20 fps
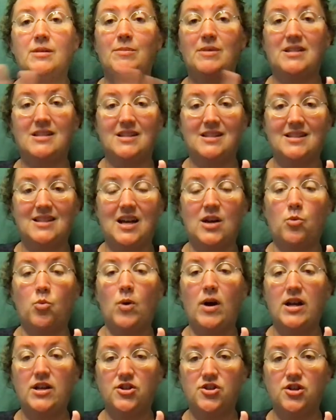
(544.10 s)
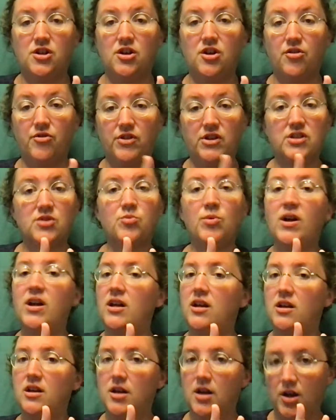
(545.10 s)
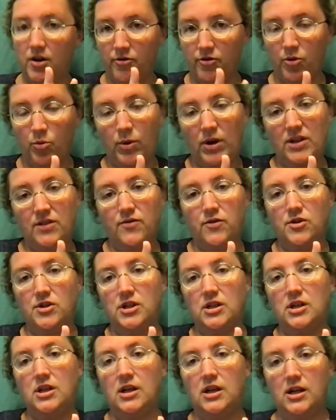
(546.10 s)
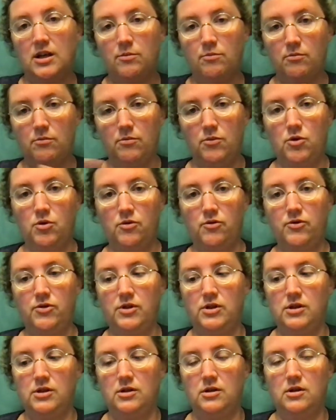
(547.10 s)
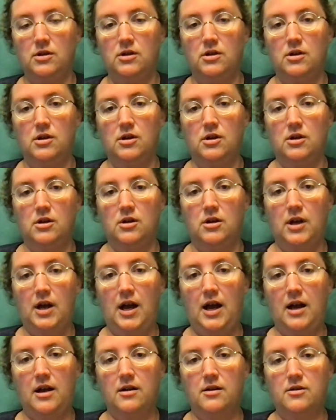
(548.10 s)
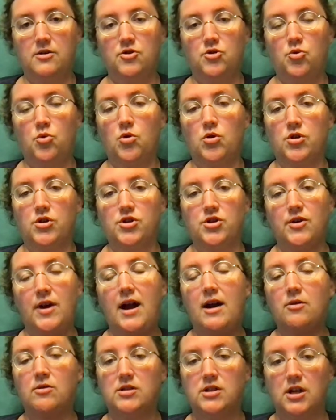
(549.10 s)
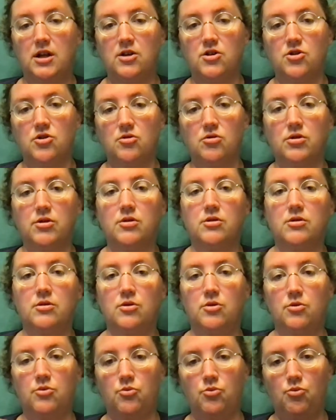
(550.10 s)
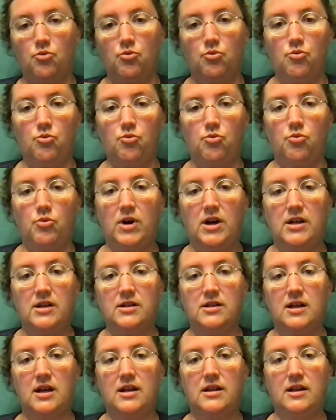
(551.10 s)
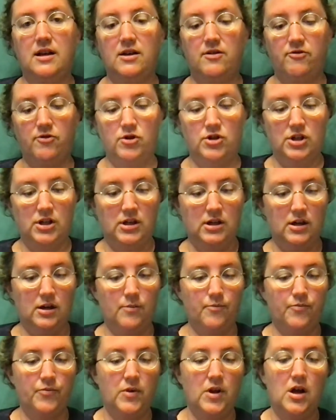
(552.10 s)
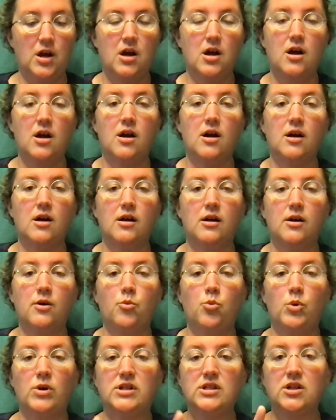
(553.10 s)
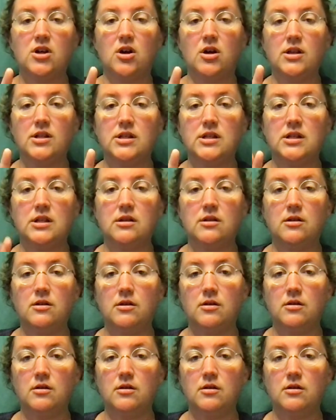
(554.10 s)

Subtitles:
but the sign West should go this way. For West Virginia, it moves towards your outside shoulder, West, and then Virginia. Wisconsin,